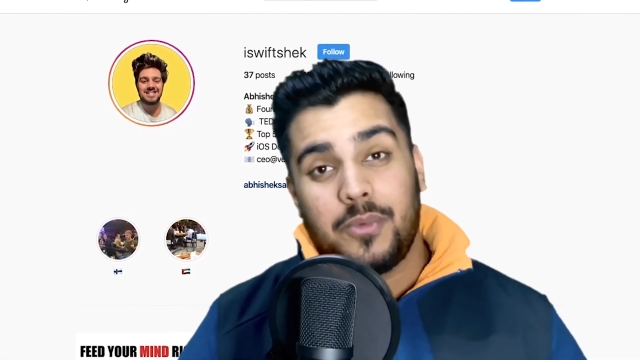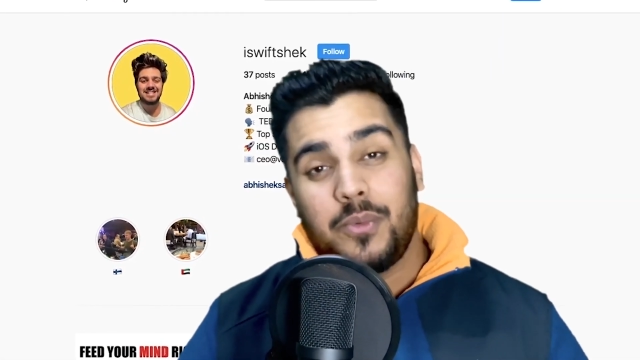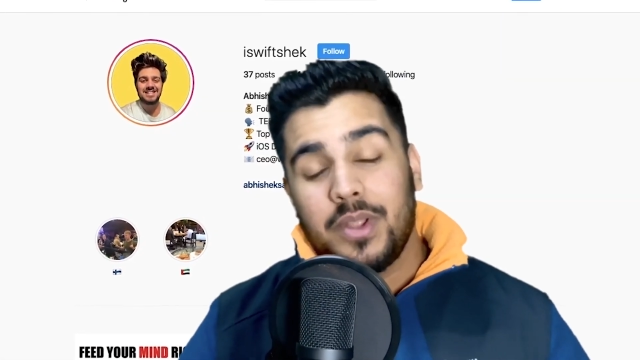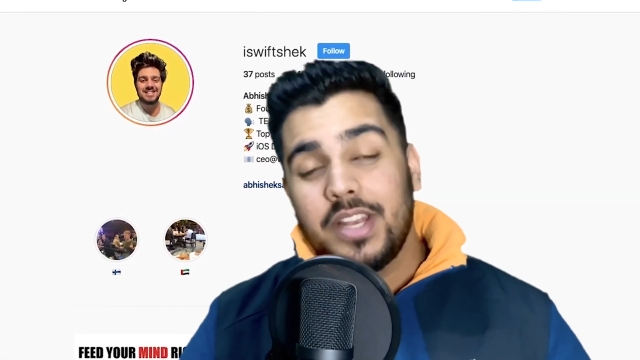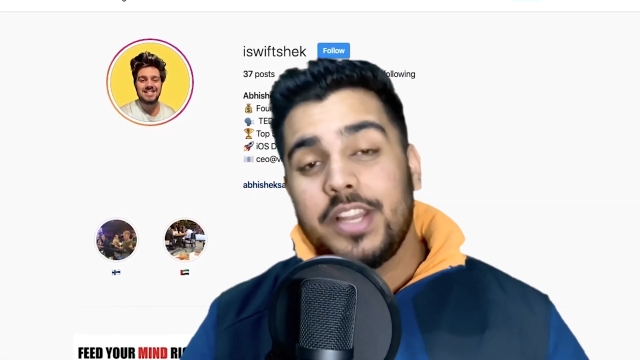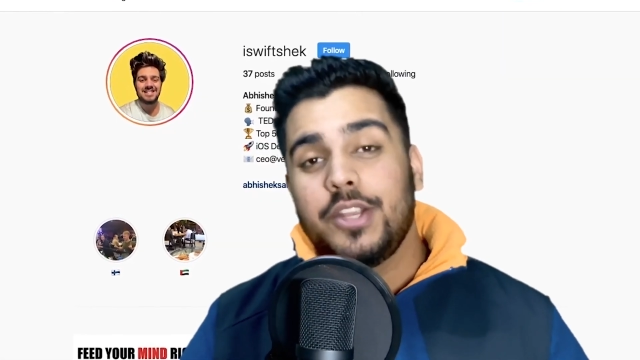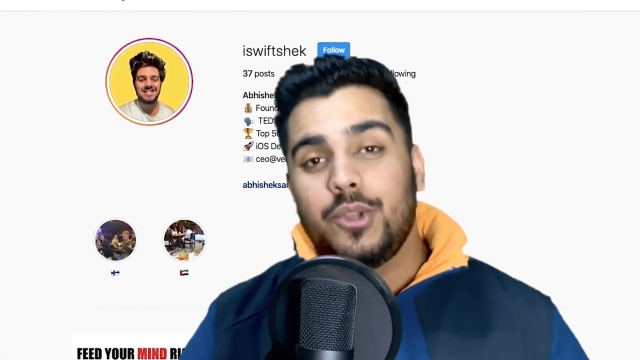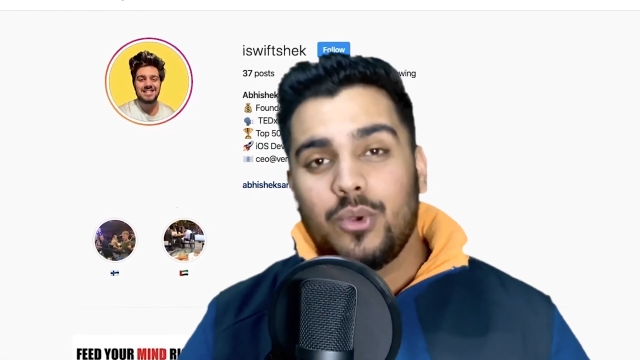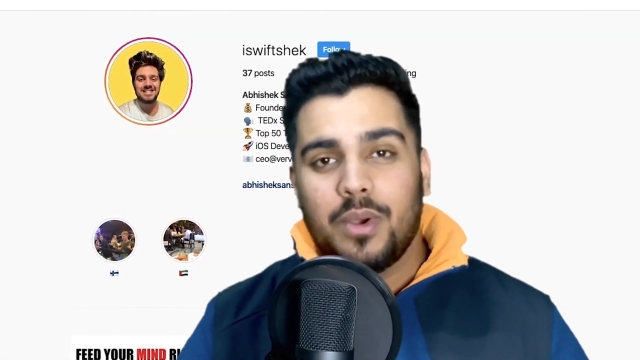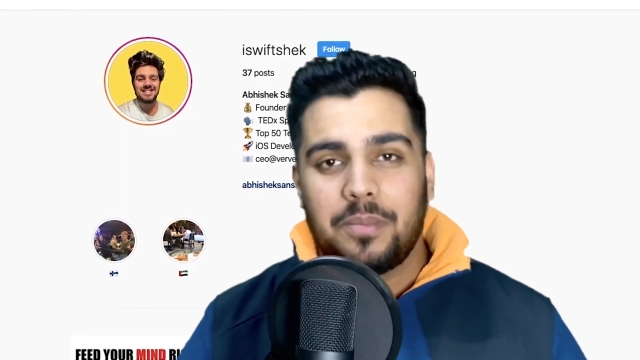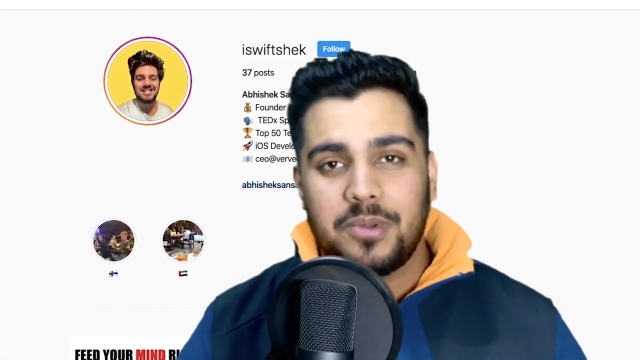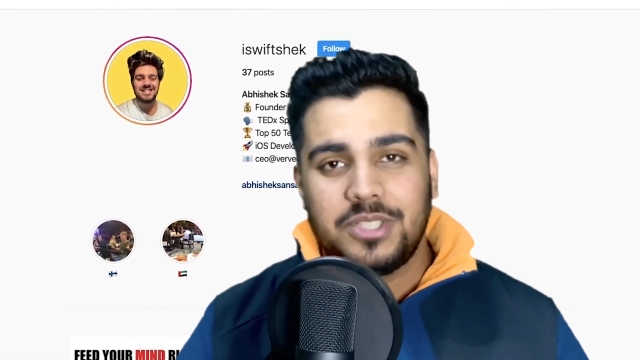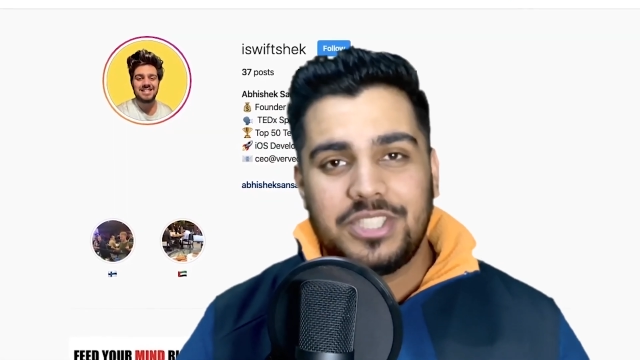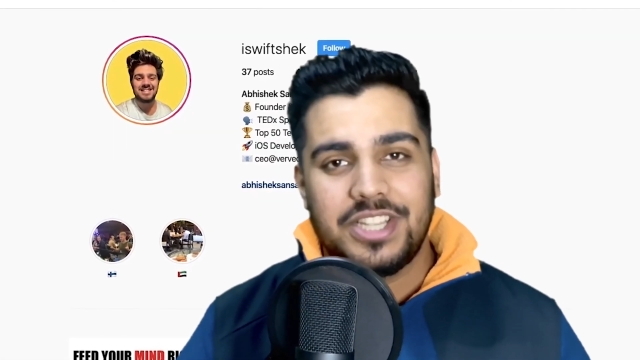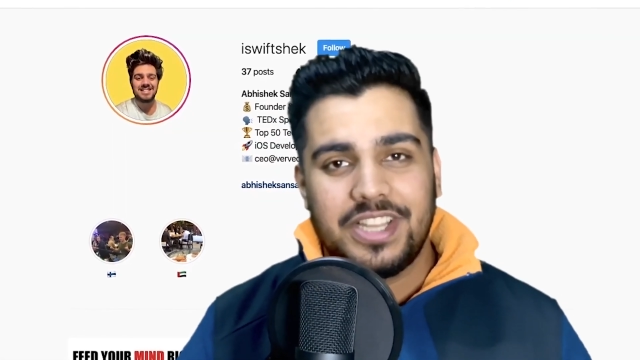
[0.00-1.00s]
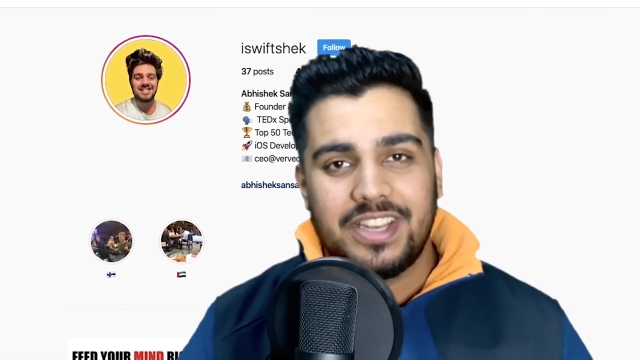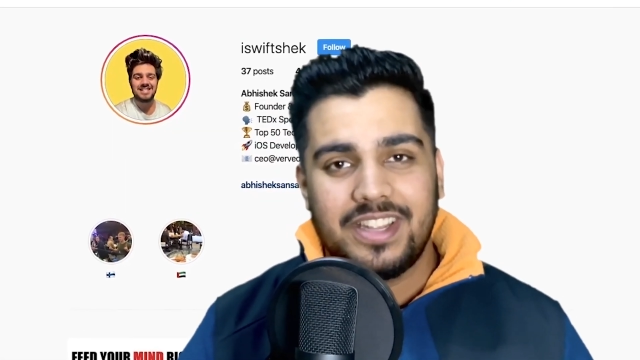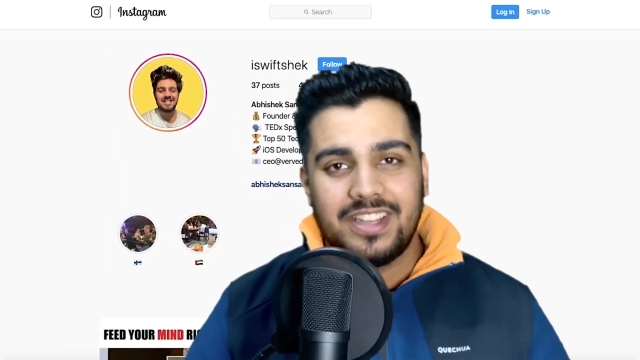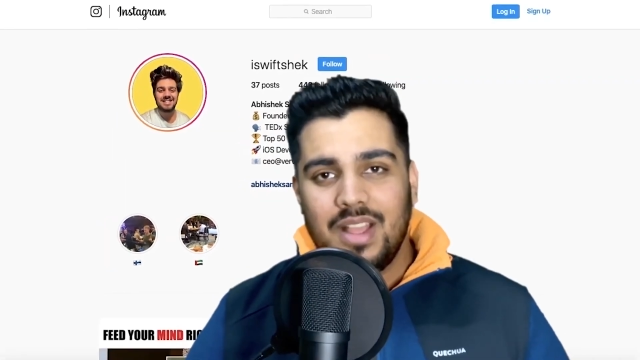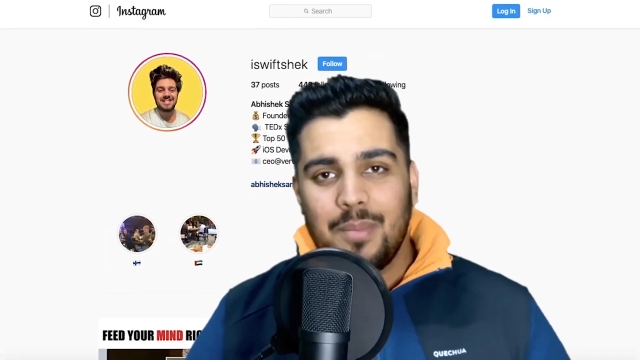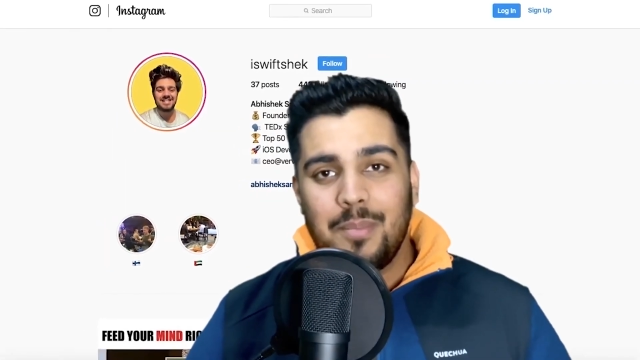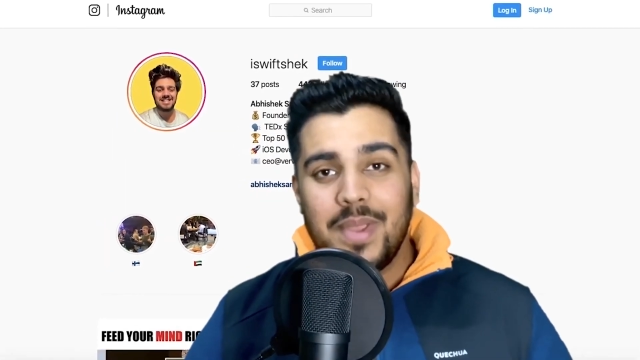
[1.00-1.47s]
I really do appreciate
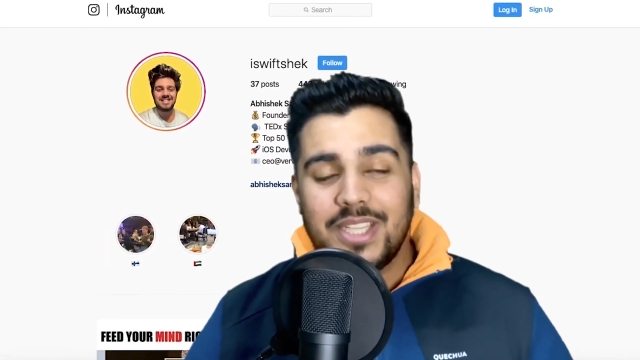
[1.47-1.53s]
it.